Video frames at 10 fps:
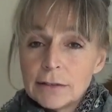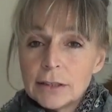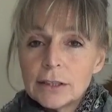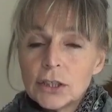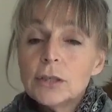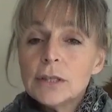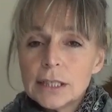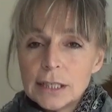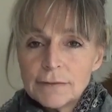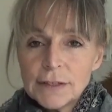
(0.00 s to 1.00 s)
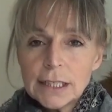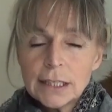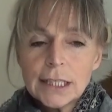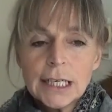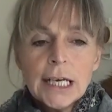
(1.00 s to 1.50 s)
using this
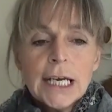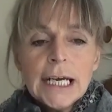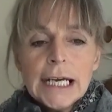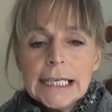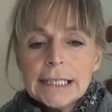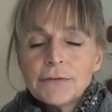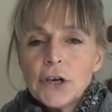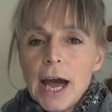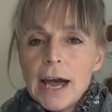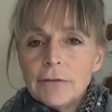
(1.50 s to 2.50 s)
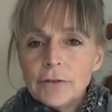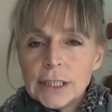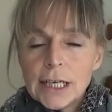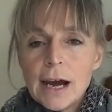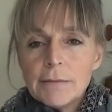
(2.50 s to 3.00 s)
facility is for every
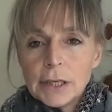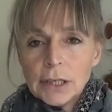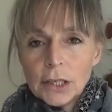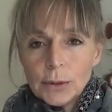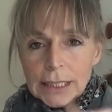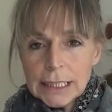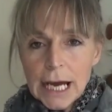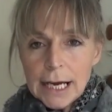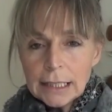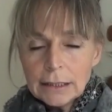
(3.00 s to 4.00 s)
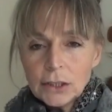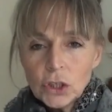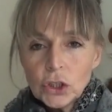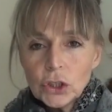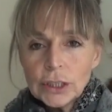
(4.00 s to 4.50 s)
time that you assign
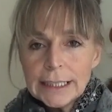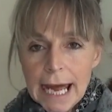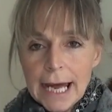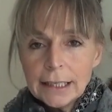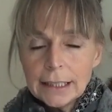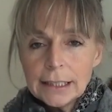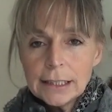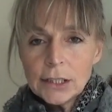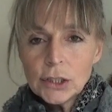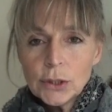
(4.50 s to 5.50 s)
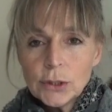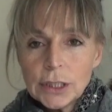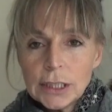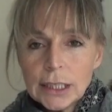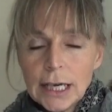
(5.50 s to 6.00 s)
your debt into
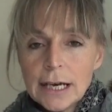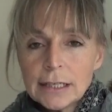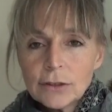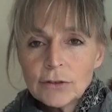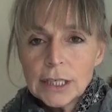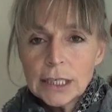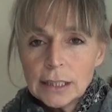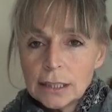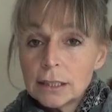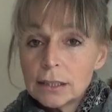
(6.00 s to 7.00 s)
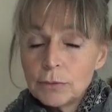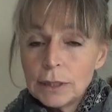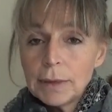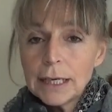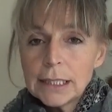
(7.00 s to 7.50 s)
the kindness credit, into the
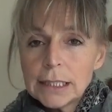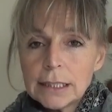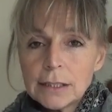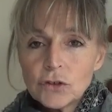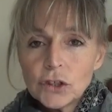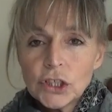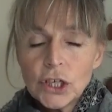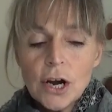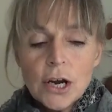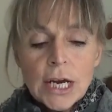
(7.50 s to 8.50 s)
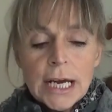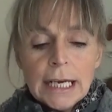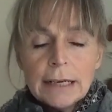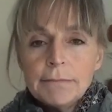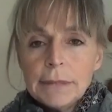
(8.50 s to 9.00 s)
We Buy Any Debt structure,
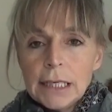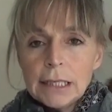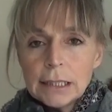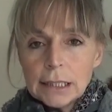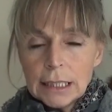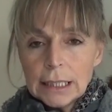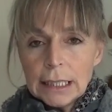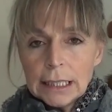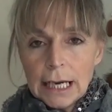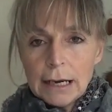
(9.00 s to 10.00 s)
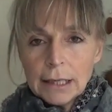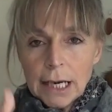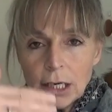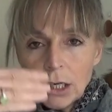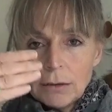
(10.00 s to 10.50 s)
immediately
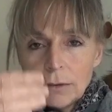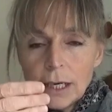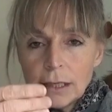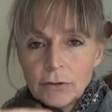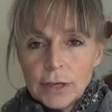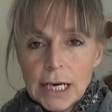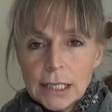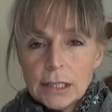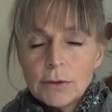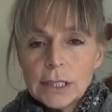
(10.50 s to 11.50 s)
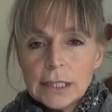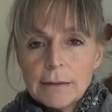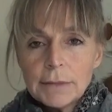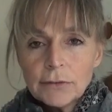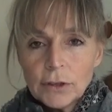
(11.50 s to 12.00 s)
that creates you an
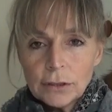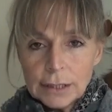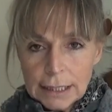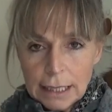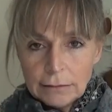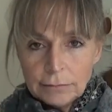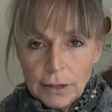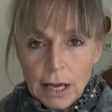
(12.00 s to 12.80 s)
assignment of consent.